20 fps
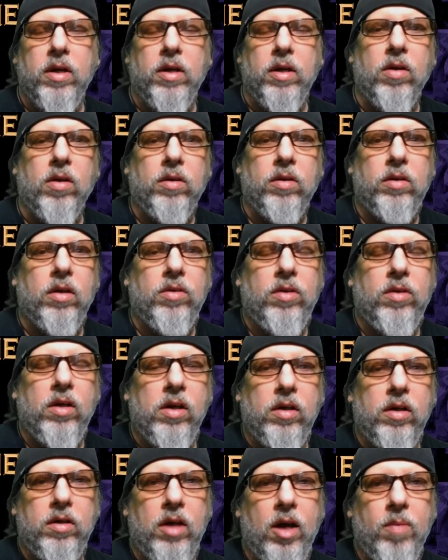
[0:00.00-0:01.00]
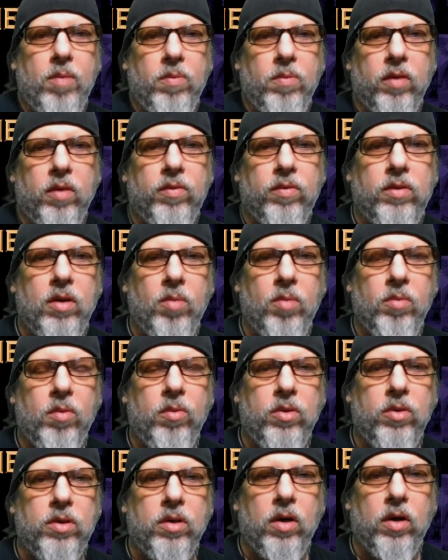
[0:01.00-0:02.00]
Such an example of someone
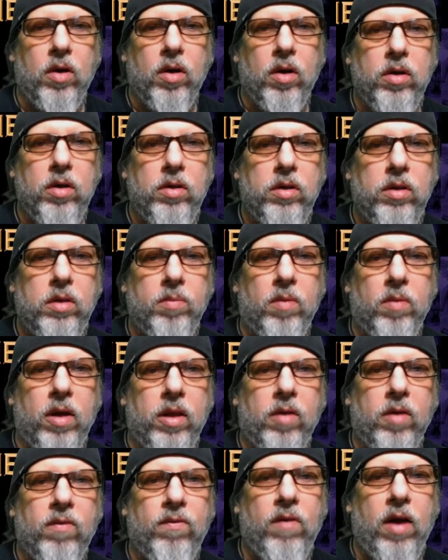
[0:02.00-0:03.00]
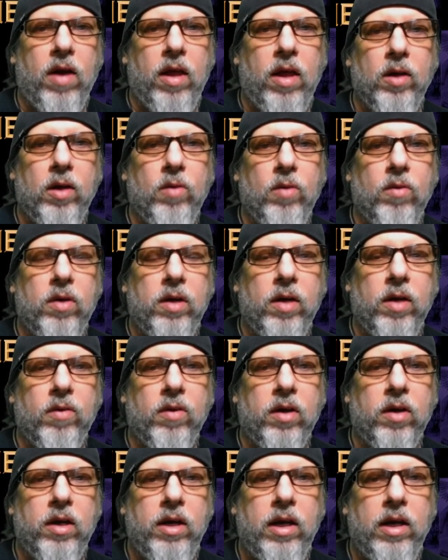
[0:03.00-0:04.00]
was cursed by their father when they
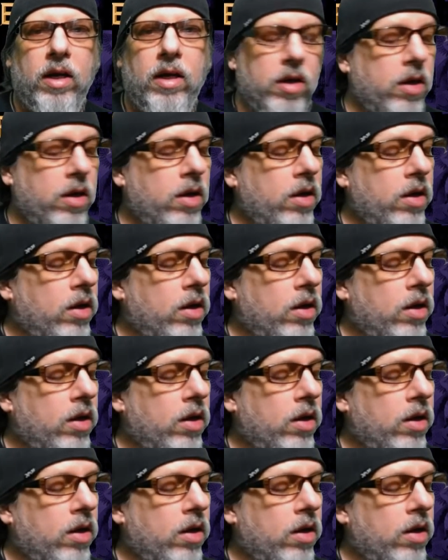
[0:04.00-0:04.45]
were a kid.